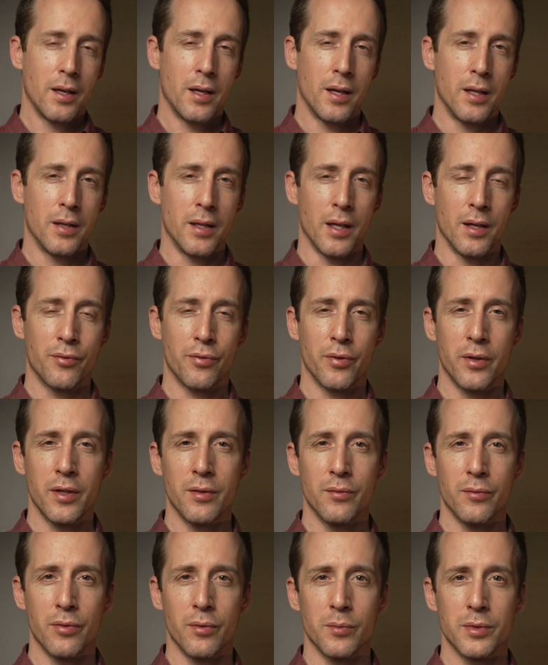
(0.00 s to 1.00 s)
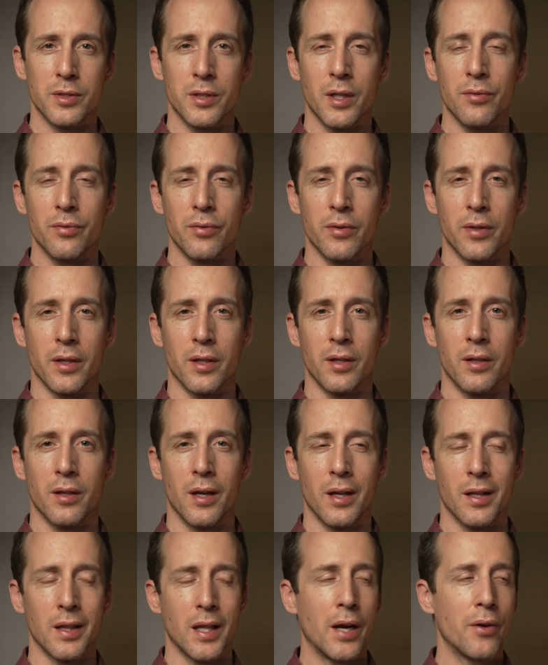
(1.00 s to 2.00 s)
And that freedom from suffering
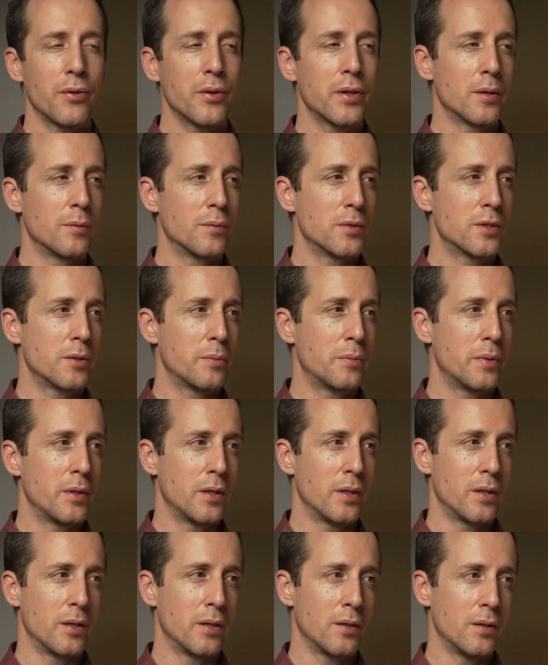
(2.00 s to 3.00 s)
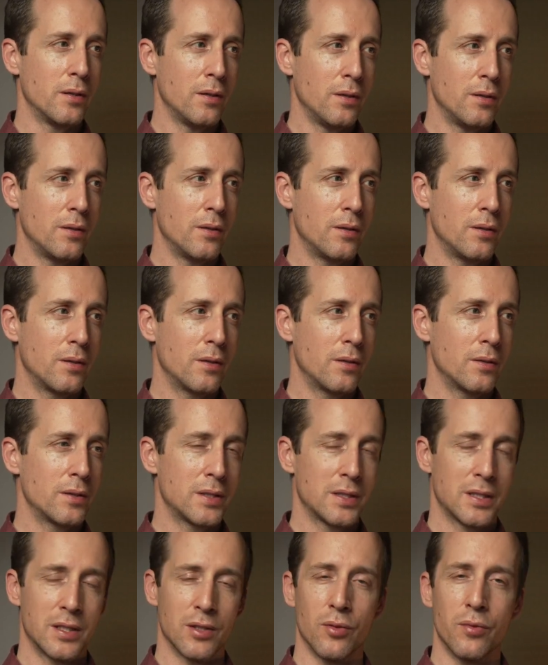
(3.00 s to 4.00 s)
allowed him to be
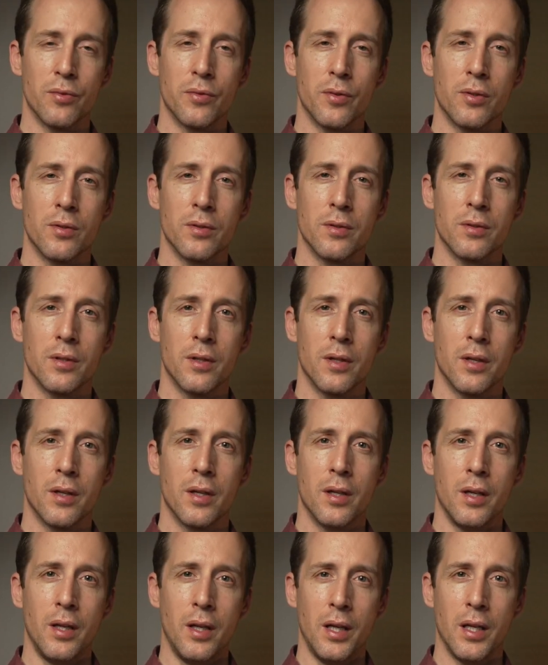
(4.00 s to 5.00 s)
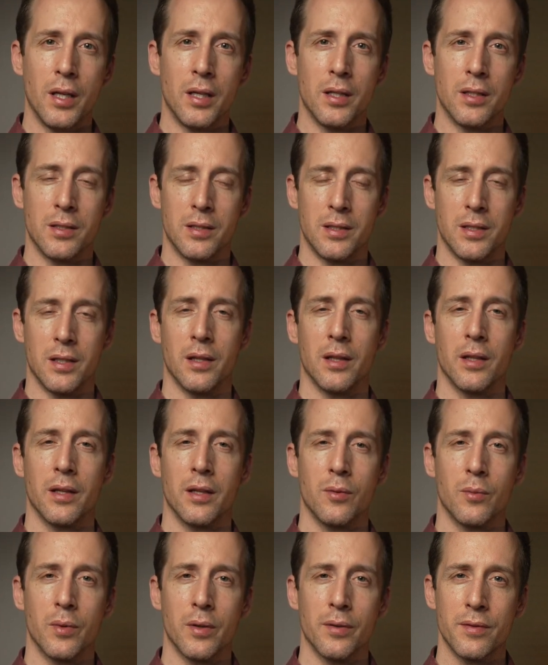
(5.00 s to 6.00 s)
skillful in
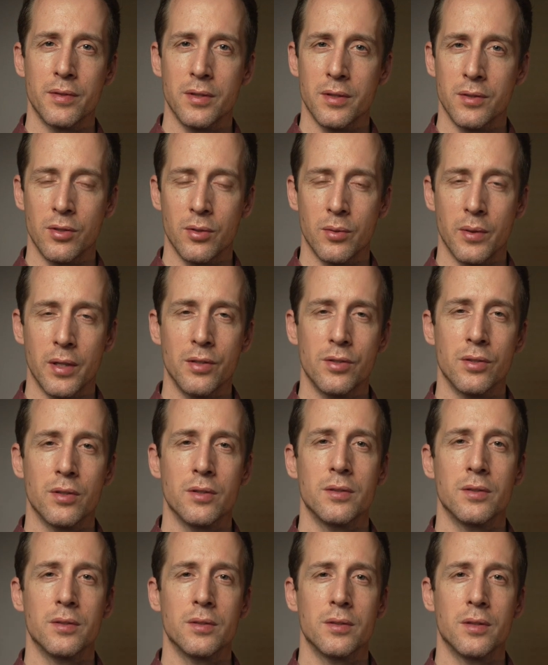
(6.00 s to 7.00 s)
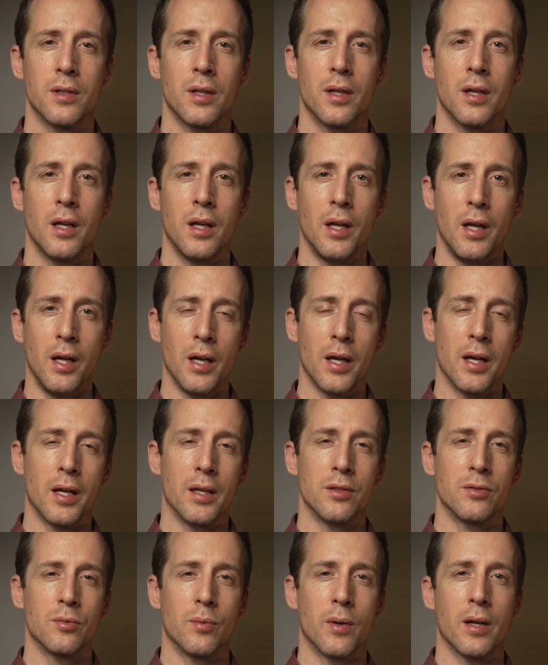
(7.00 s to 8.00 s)
dealing with situations,
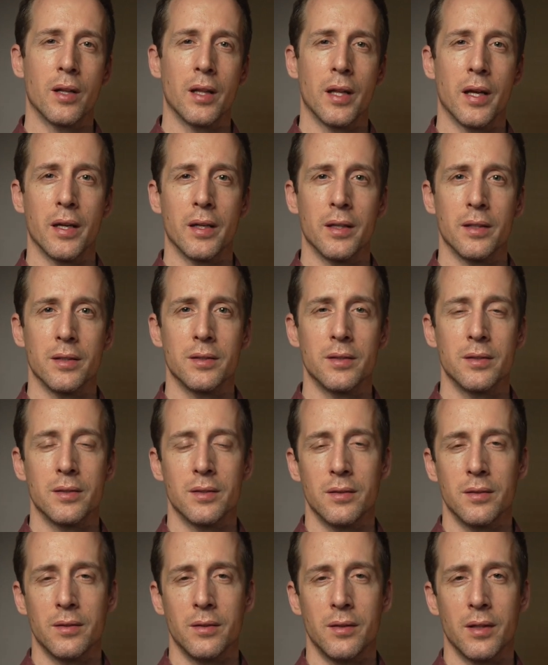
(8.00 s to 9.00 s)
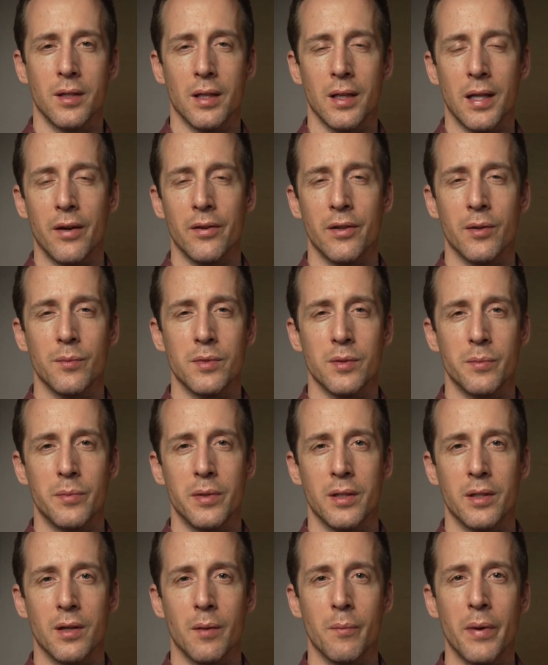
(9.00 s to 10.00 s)
as well as it allowed him to
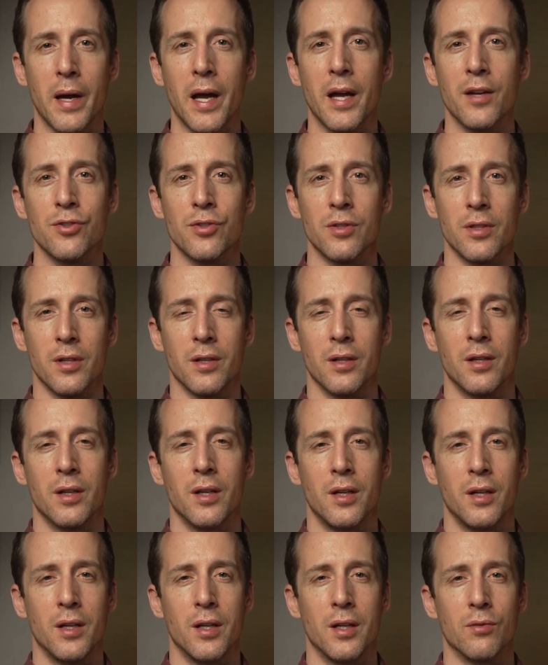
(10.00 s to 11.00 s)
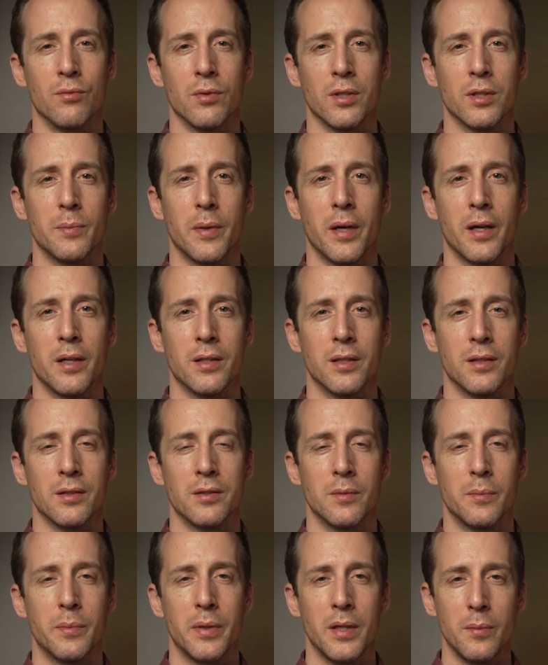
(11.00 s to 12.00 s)
be compassionate in responding
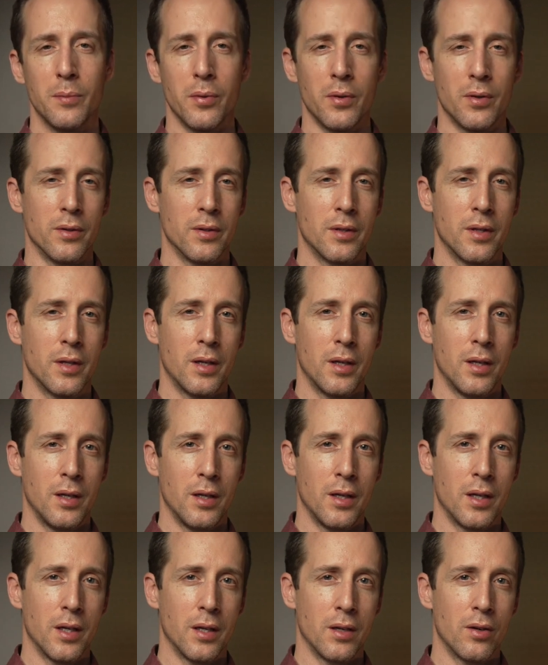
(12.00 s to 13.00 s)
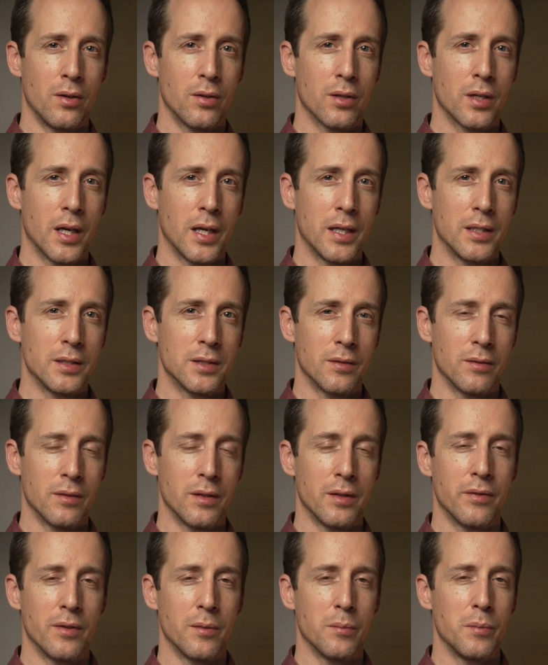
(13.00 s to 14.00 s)
to people and all kinds of
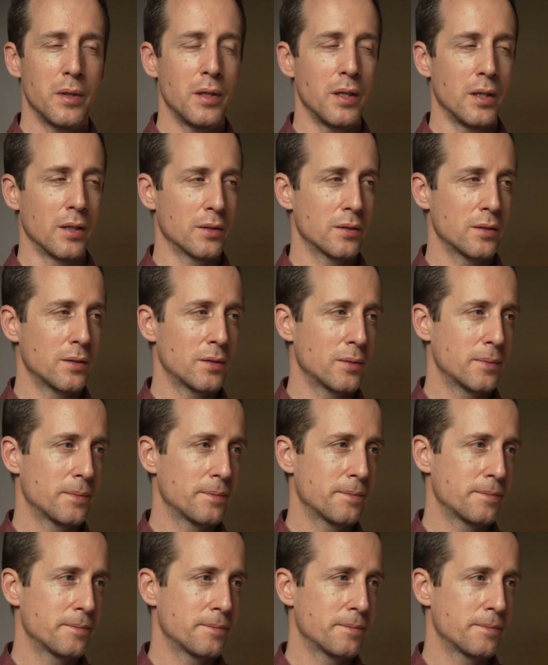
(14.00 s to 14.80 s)
living beings.